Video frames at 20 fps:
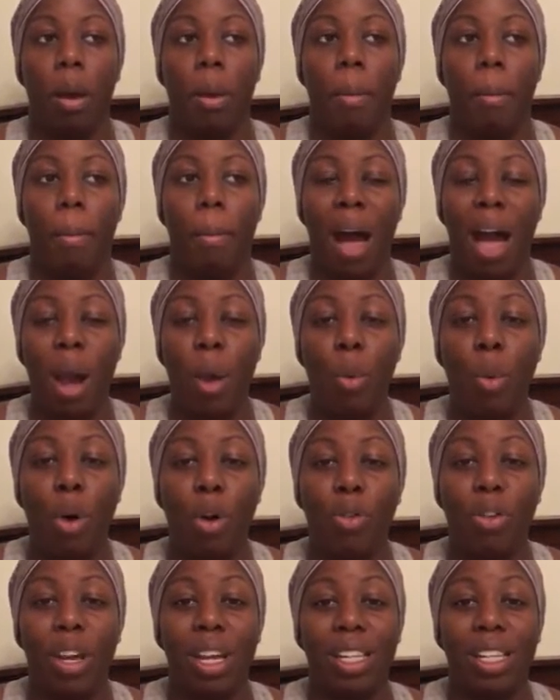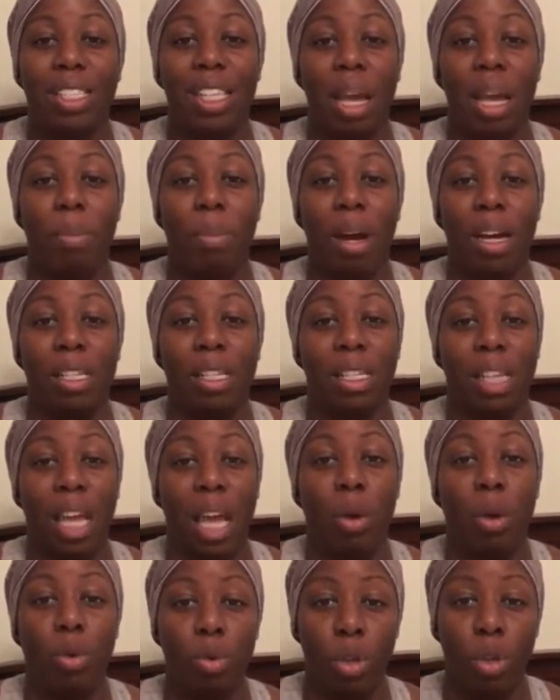My worry is that my
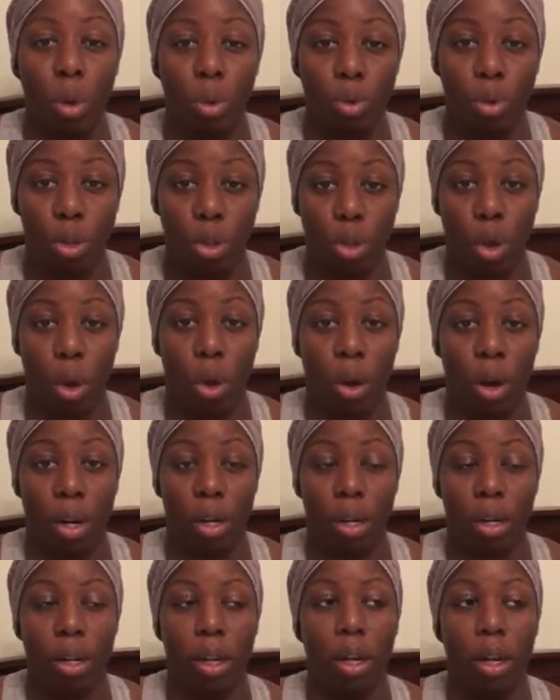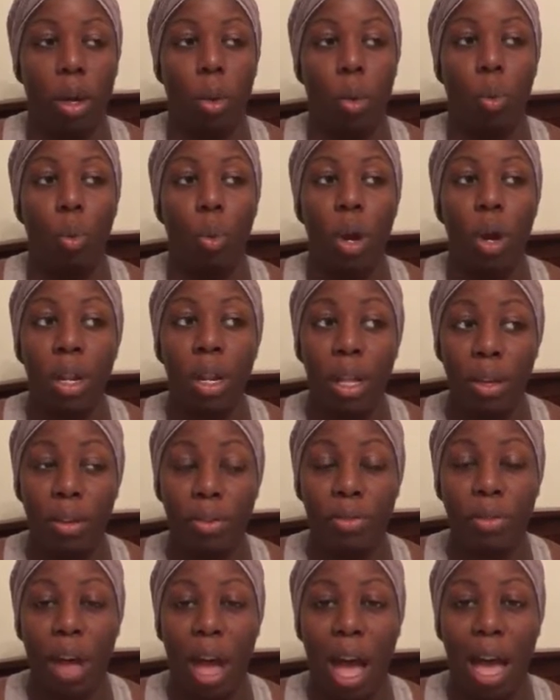cycle don't start. What
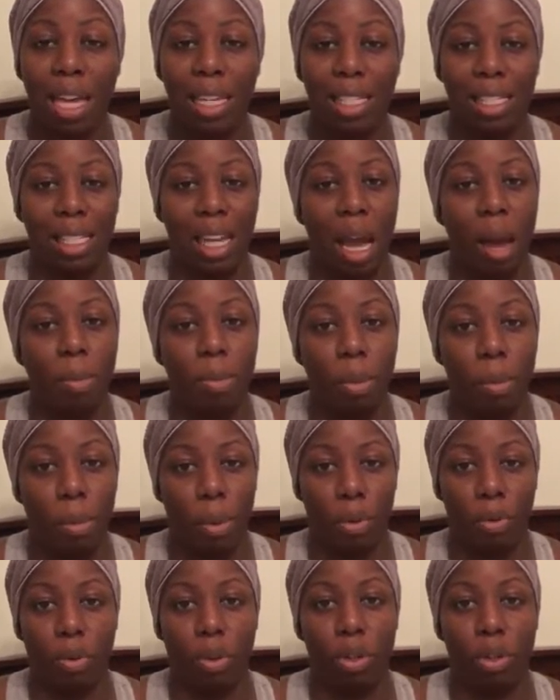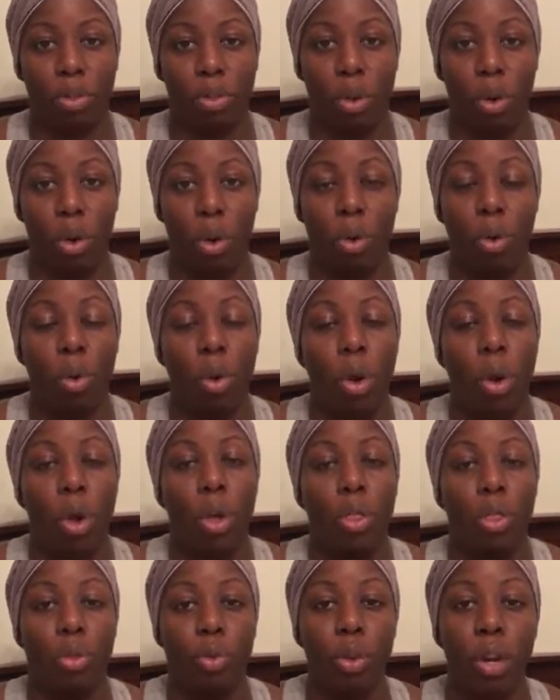if I stop the birth control
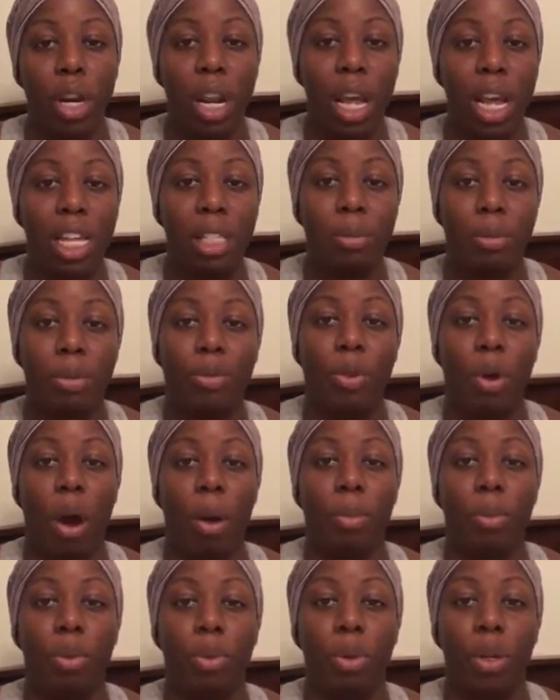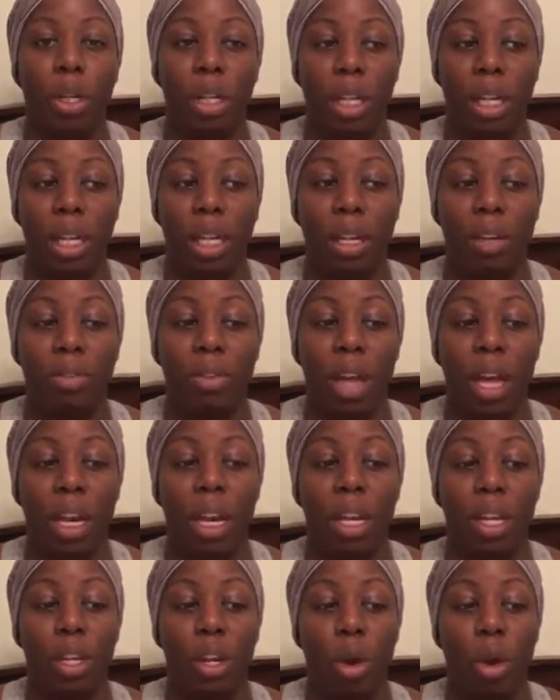3 days before I'm due to leave and
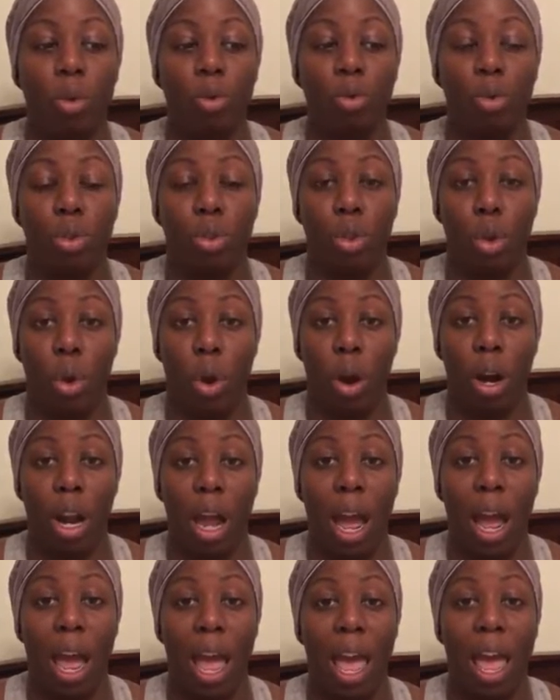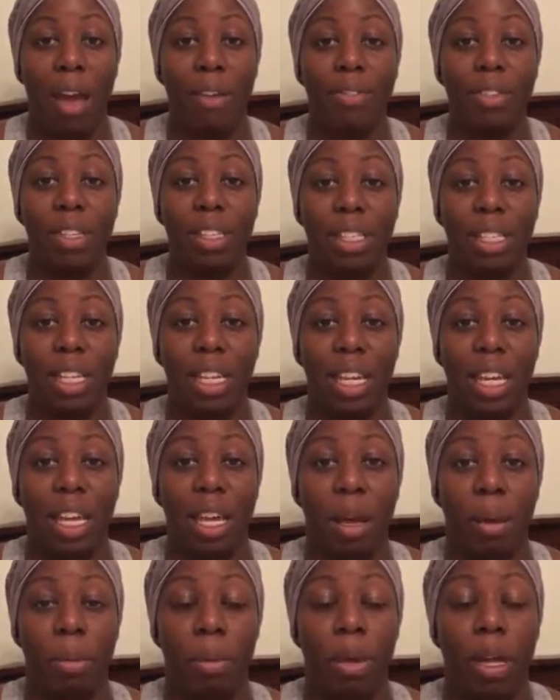it don't start? I have to see
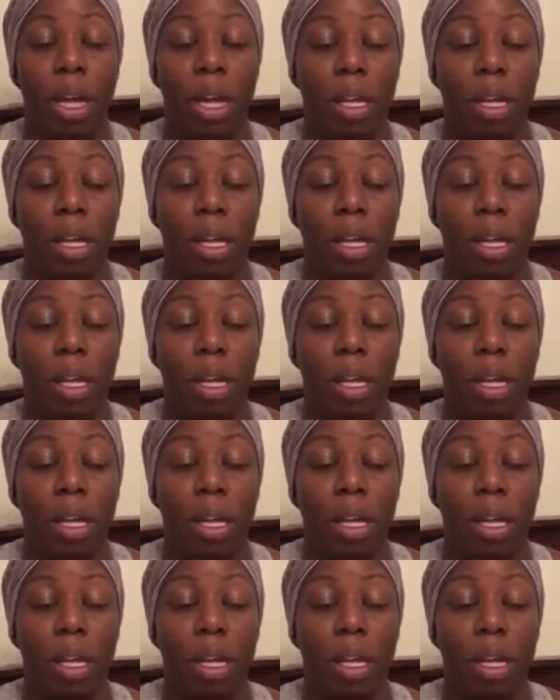him,